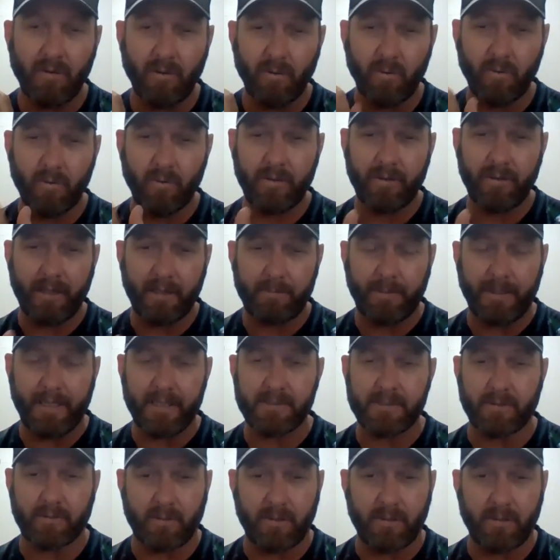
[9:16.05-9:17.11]
all of that
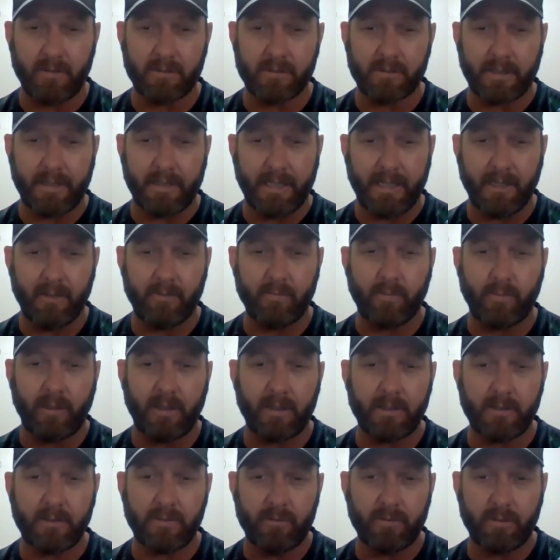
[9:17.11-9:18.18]
plays a role on how
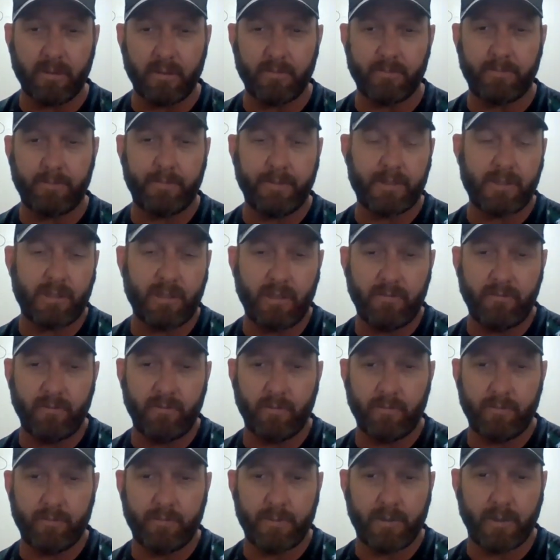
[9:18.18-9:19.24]
well you achieve
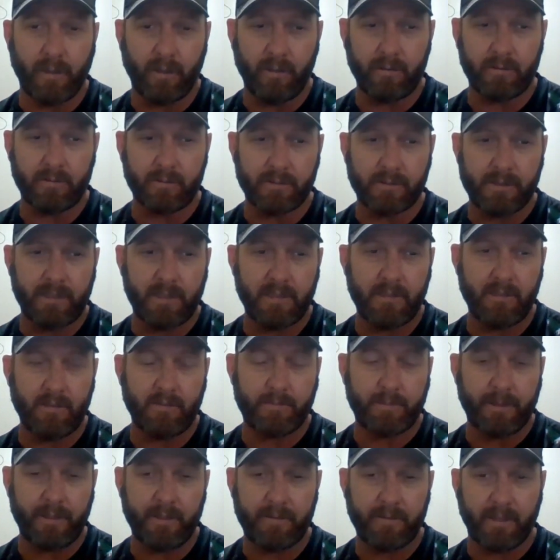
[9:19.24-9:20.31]
your goals in your
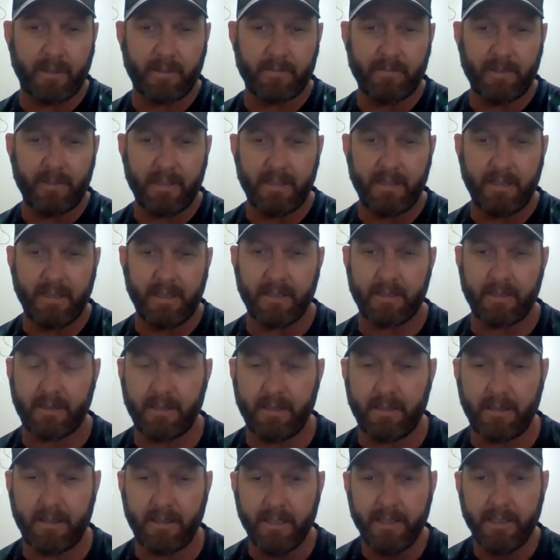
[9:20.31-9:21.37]
program. And I
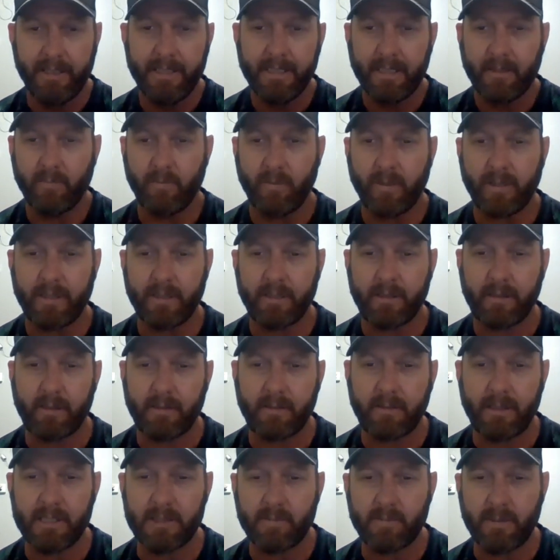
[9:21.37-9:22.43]
think one of the
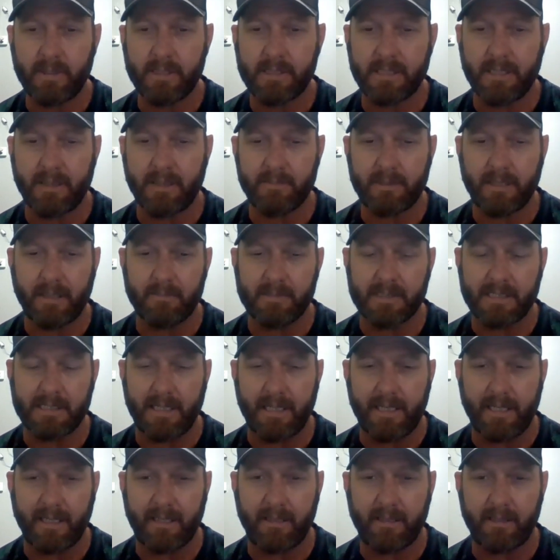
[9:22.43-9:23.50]
things we sometimes
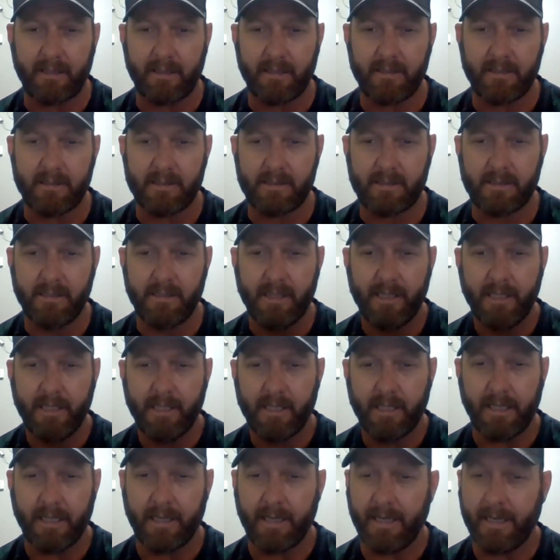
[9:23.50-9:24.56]
lack is
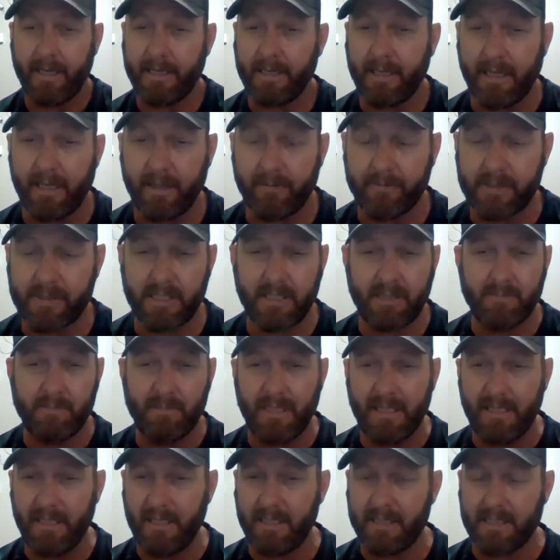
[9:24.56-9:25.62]
I've seen
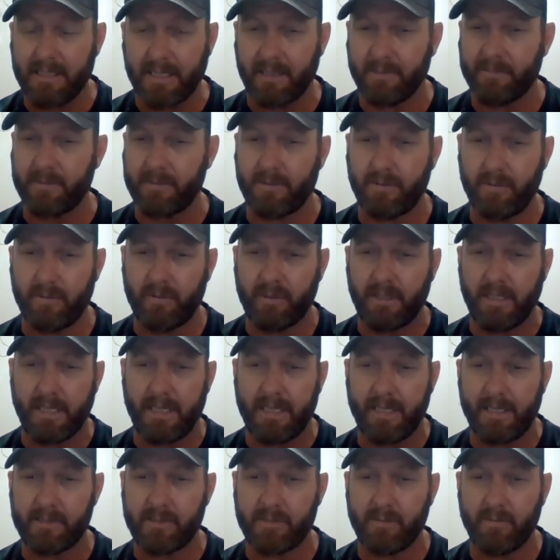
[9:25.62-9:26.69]
many times
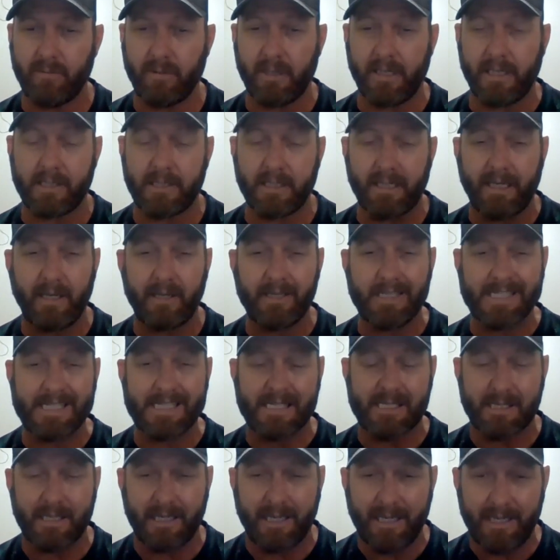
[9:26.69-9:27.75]
guys who write
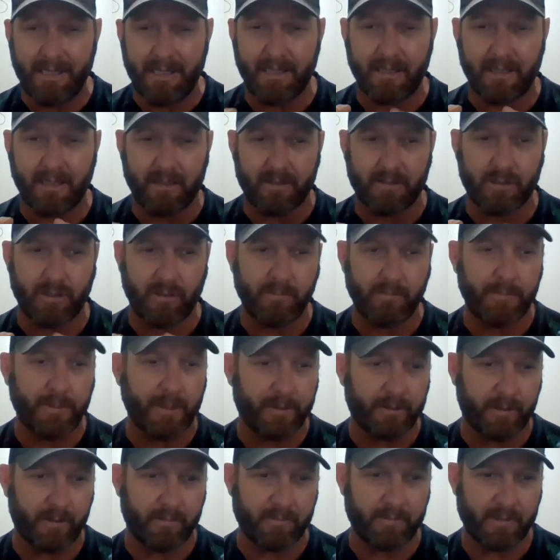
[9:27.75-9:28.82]
outstanding gym
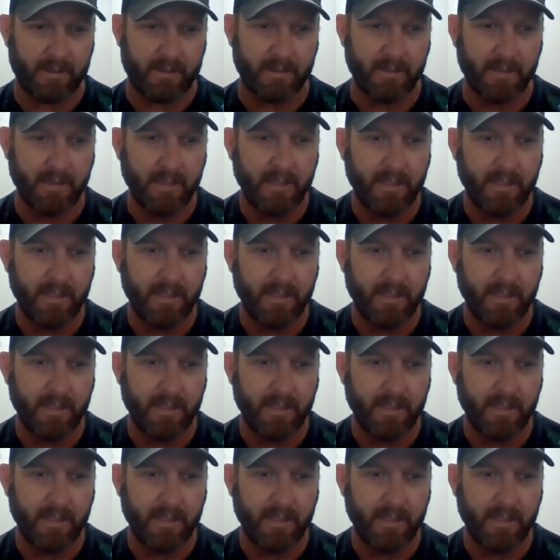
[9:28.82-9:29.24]
programs.